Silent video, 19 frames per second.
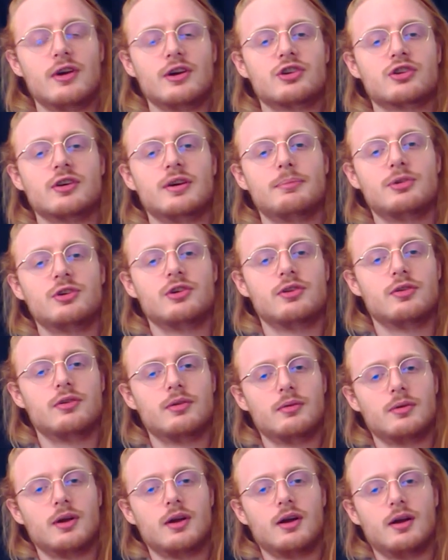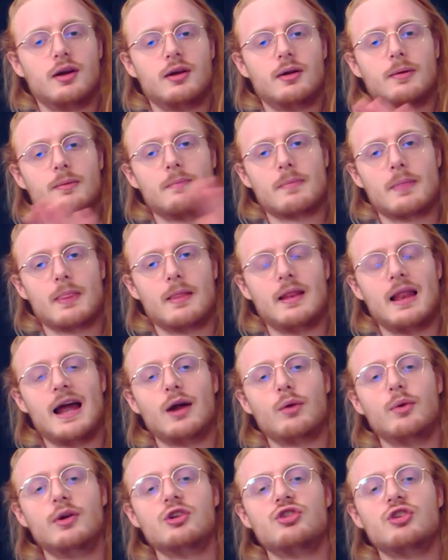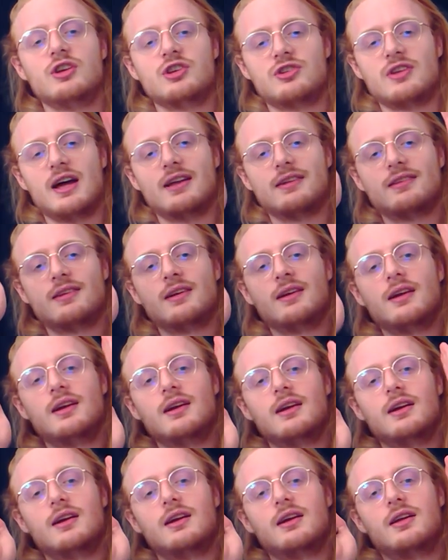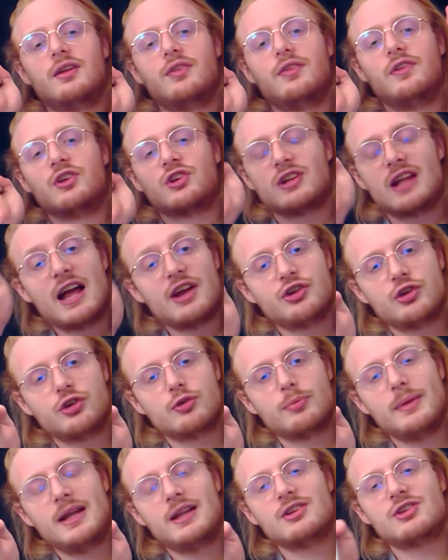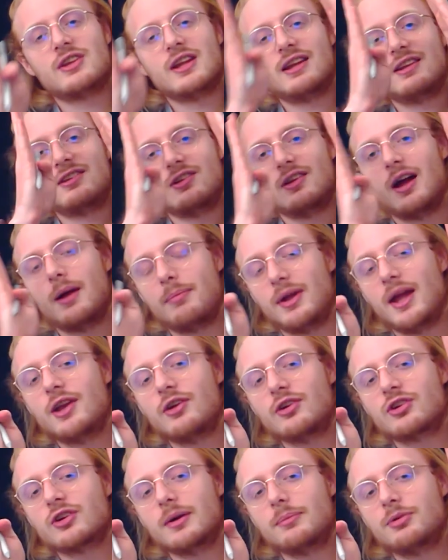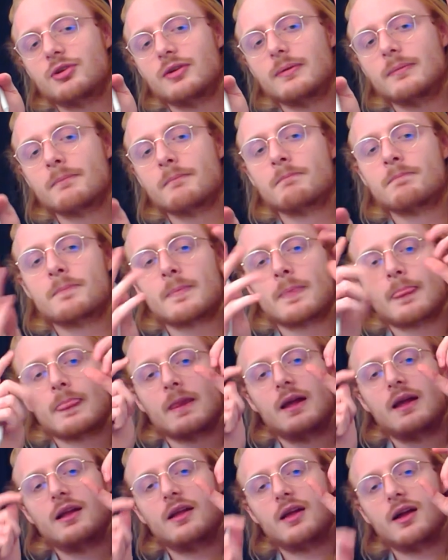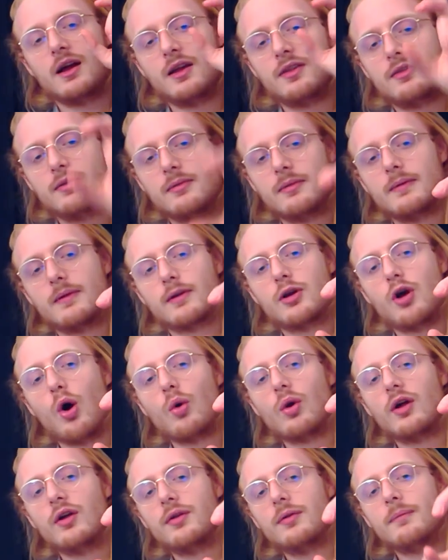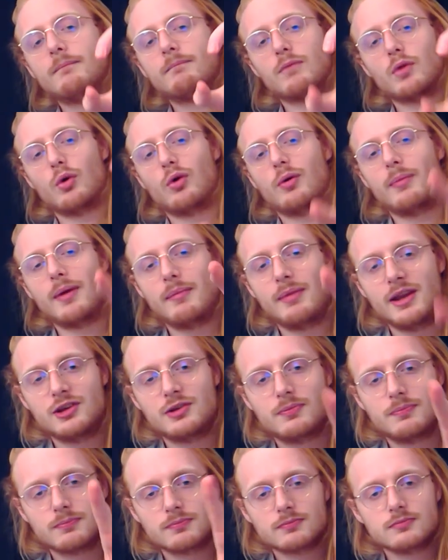transcription language is that the slashes means that there's an IPA transcription. Colon, or maybe these